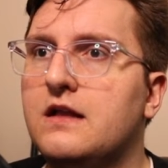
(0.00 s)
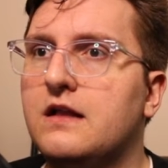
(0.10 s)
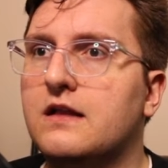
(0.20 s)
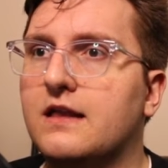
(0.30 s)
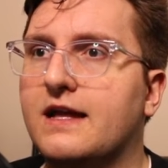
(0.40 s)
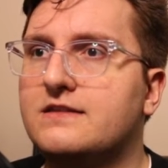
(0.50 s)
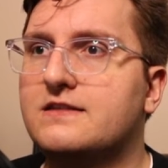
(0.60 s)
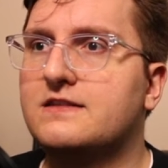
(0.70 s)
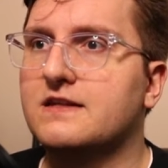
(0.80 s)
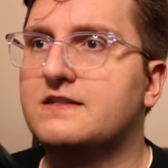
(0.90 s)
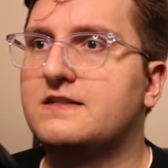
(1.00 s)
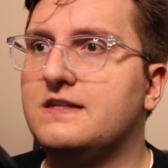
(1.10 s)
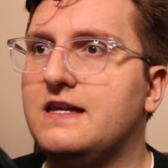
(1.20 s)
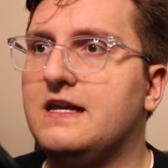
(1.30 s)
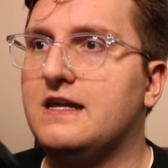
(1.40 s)
Let's
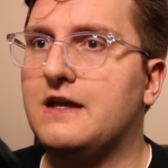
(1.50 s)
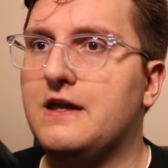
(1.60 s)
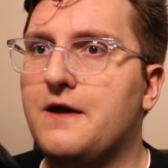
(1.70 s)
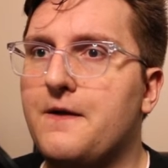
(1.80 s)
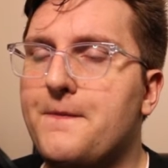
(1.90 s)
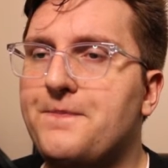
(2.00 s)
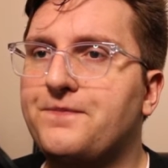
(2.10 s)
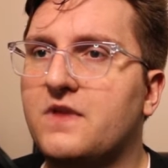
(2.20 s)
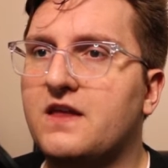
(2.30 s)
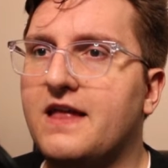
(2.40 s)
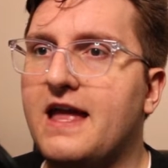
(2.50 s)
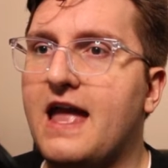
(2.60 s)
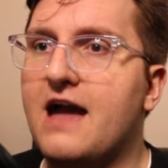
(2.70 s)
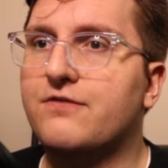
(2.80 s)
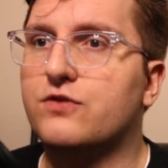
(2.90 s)
see. They
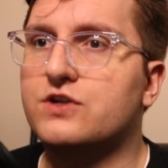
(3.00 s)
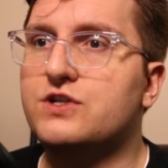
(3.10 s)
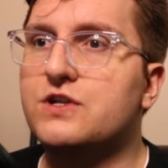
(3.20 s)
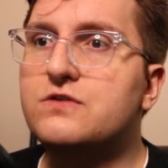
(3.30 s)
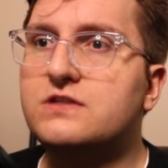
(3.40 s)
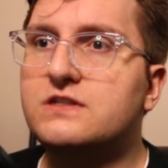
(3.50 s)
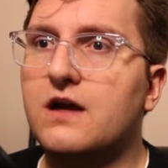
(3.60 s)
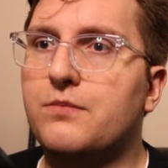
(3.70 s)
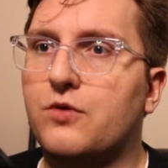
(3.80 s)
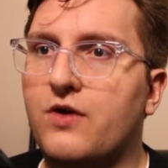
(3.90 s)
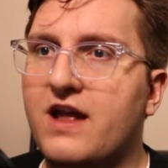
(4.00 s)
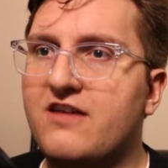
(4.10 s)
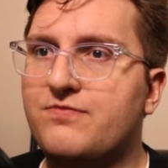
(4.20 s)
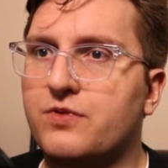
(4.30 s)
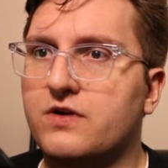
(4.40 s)
have reduced
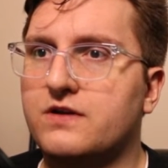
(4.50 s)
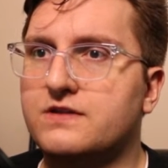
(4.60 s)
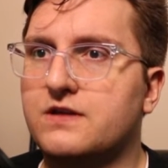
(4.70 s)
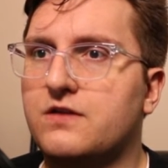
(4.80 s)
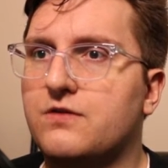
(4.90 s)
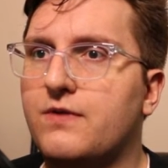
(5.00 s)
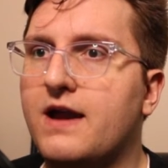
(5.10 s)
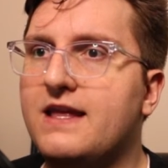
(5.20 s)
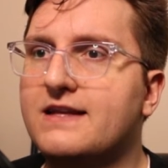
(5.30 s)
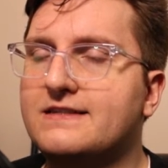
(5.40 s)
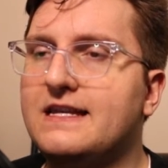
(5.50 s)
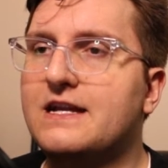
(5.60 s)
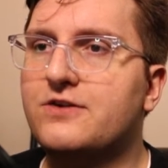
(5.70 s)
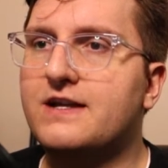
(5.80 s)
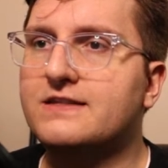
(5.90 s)
Brave Bird, so the radius
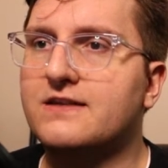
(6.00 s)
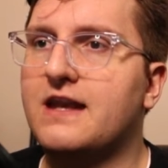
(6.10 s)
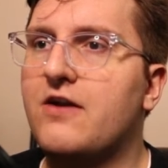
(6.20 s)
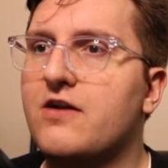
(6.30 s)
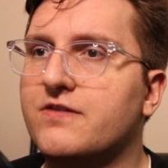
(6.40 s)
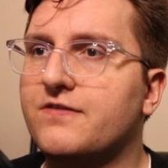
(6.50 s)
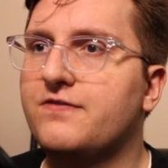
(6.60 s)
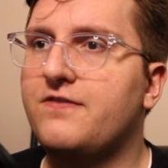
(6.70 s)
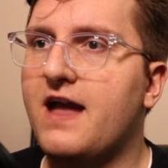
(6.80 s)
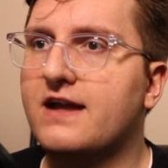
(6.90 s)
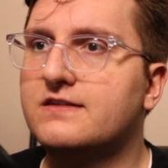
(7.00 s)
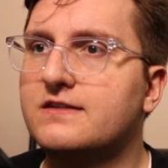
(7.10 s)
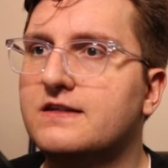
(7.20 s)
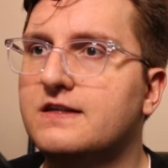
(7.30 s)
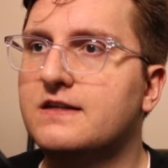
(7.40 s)
decreased on area of
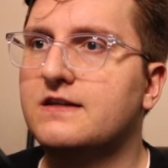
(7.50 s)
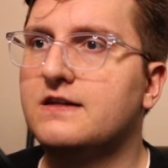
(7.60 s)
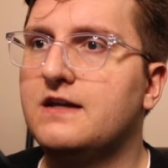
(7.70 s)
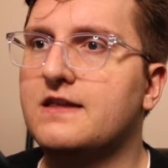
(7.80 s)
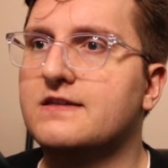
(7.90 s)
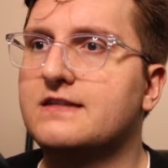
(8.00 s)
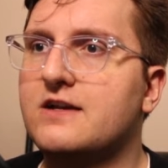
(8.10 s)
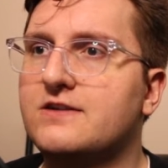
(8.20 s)
effect. And then center